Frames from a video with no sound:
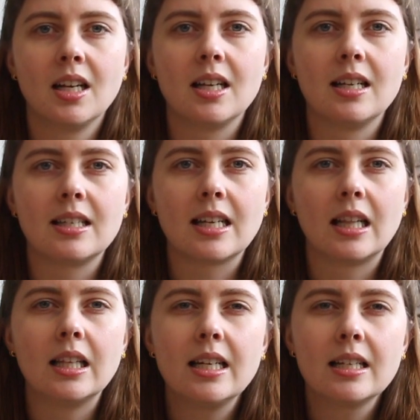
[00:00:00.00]
is
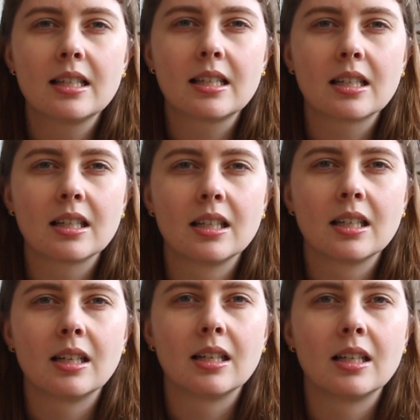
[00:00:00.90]
at least
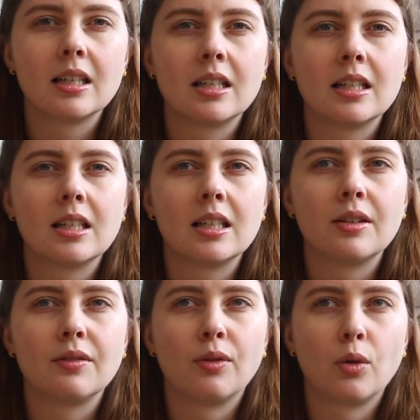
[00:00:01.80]

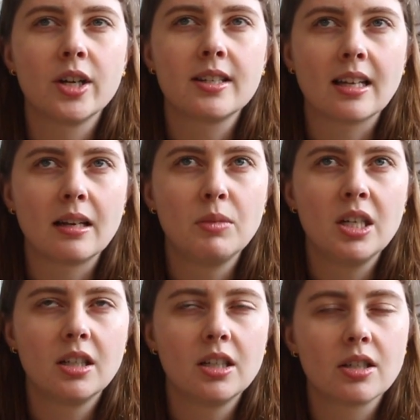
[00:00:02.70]
4
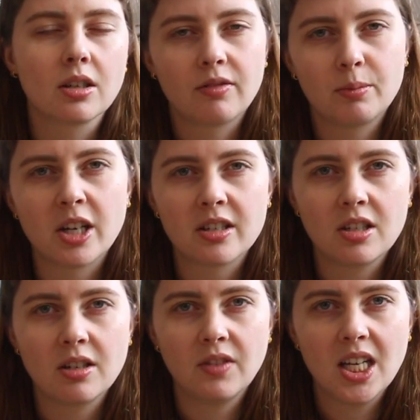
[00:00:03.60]
centimeters of
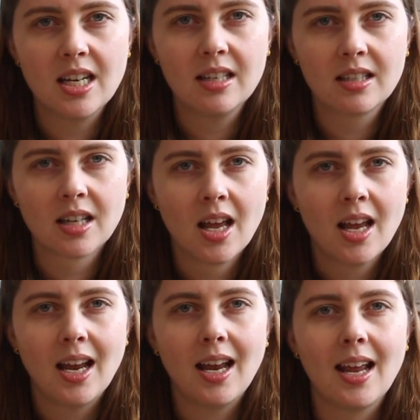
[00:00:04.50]
positive ease.
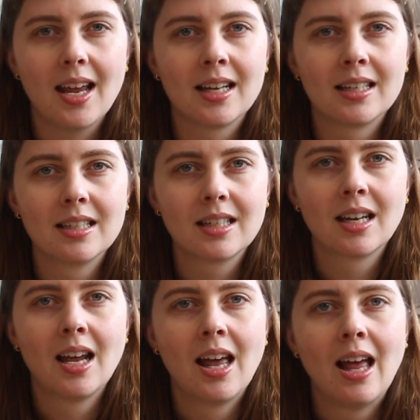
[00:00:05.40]
And
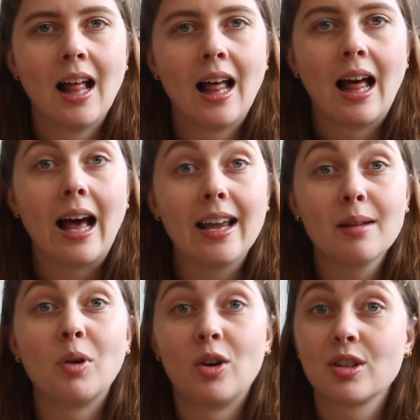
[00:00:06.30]
I
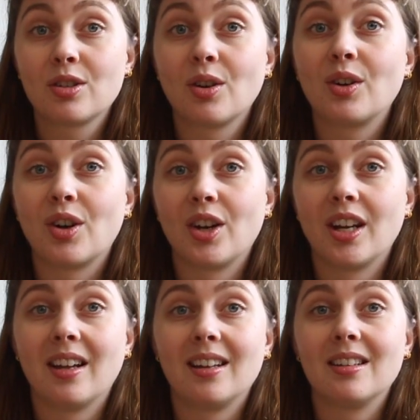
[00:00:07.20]
am also
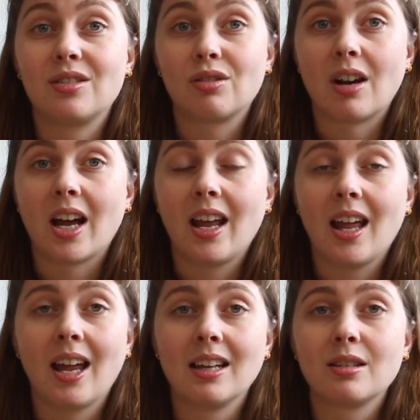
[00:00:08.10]
gonna try
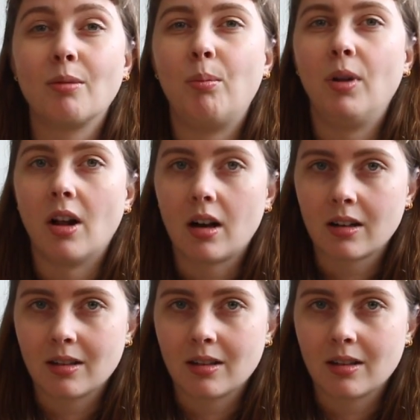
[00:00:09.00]
and block